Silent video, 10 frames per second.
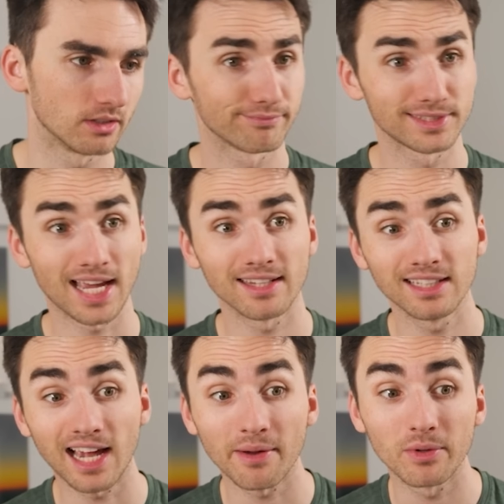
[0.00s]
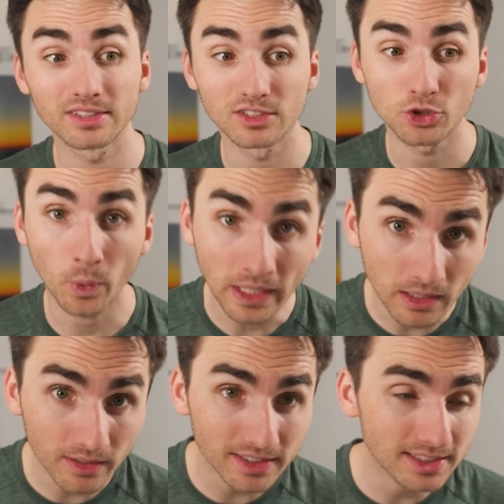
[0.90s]
Sadly, I wasn't trading
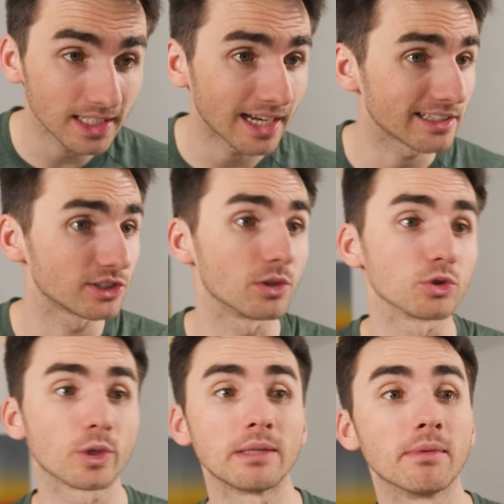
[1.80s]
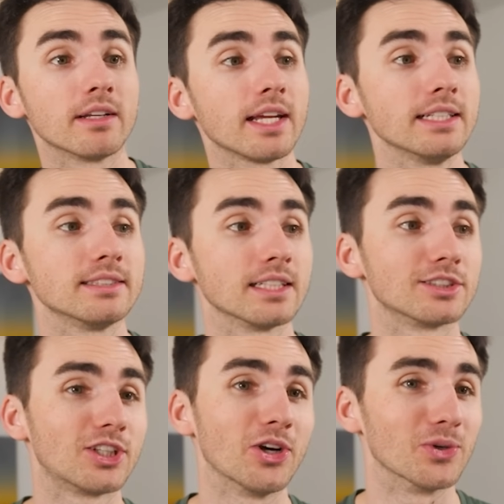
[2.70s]
on this day. I just don't trade Mondays. And
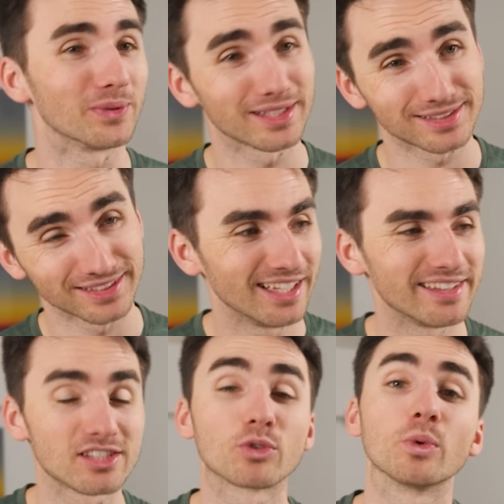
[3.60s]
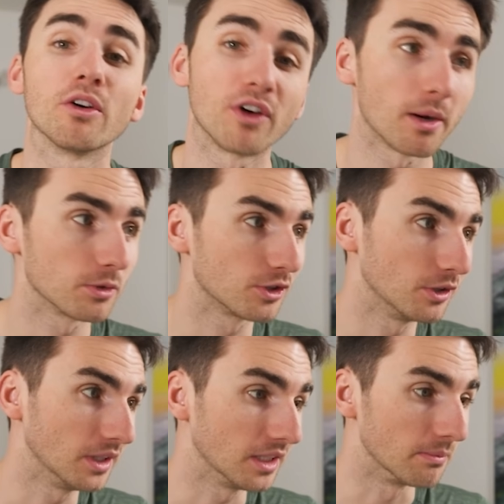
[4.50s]
so that's a rough
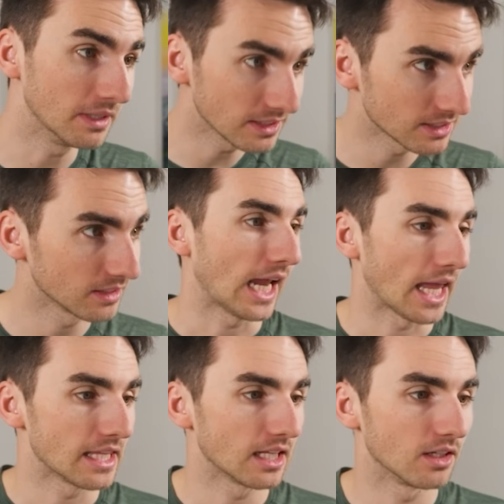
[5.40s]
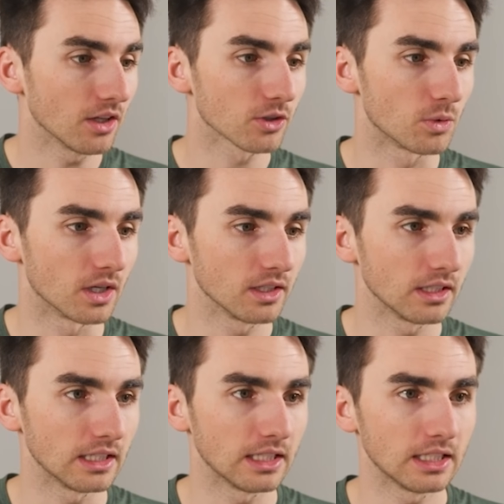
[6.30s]
opportunity to miss. And then another one
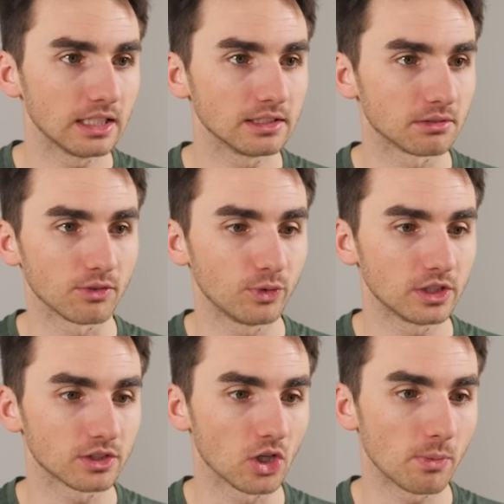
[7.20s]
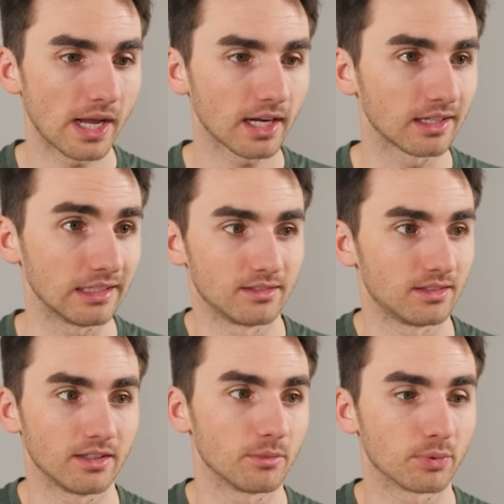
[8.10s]
is if we just go back
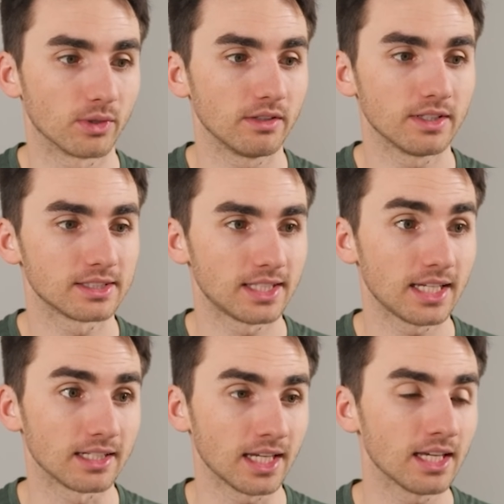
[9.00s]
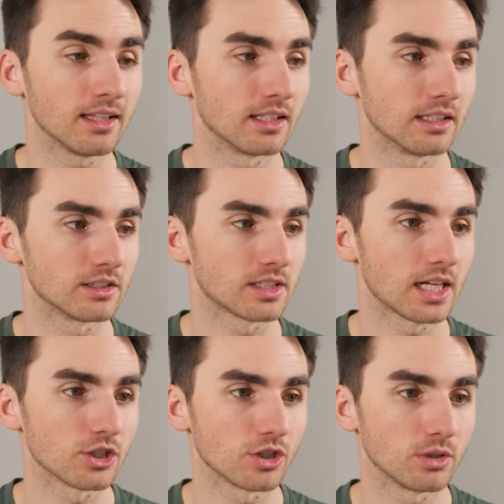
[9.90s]
to the previous day, again, this is
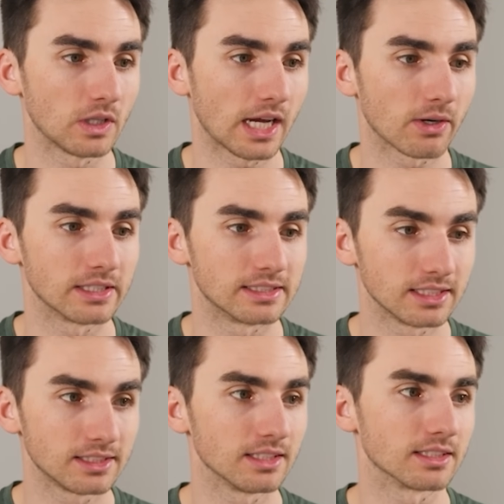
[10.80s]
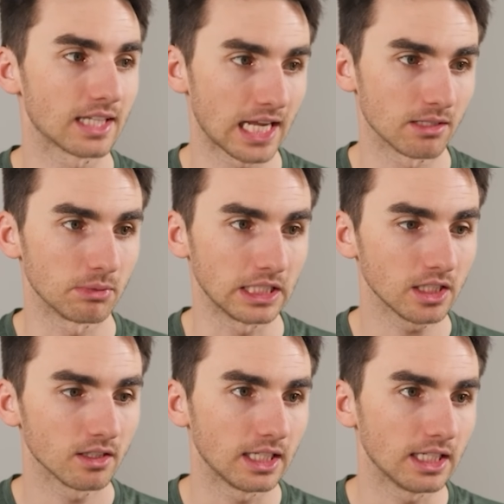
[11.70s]
kind of showing you how consistent this can be,
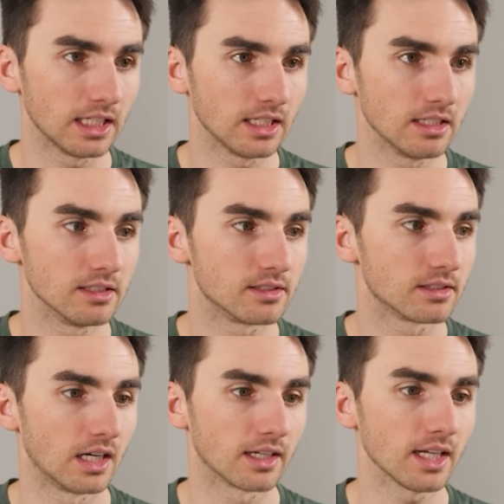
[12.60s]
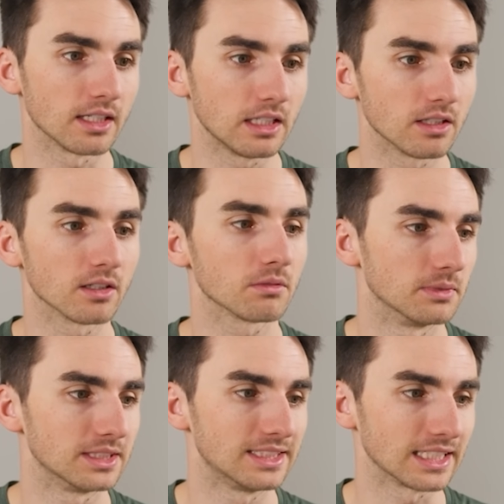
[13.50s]
is again here,
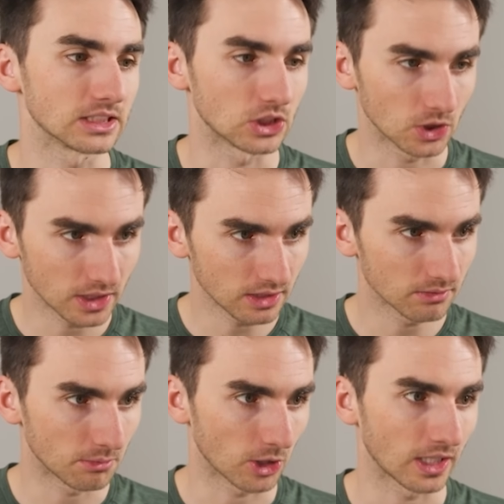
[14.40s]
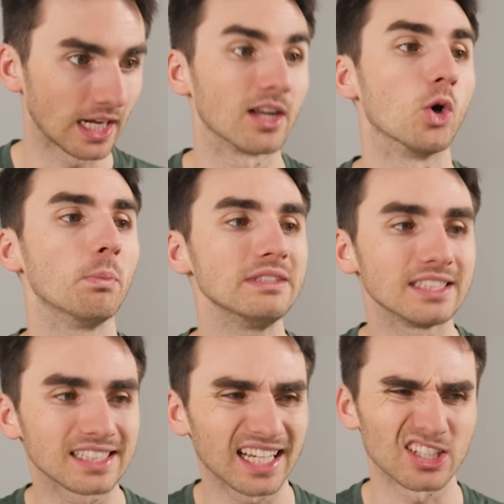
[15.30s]
6:30, market kind of opens,
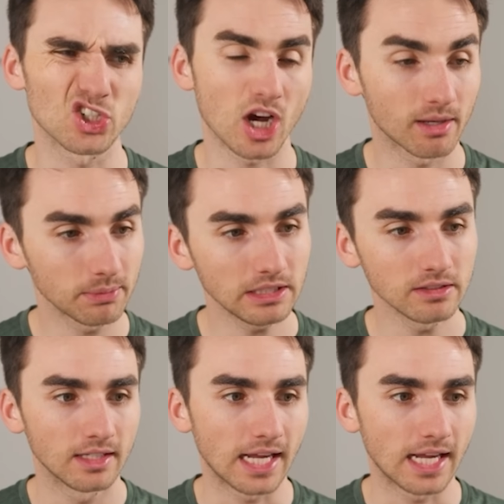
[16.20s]
it's kind of choppy.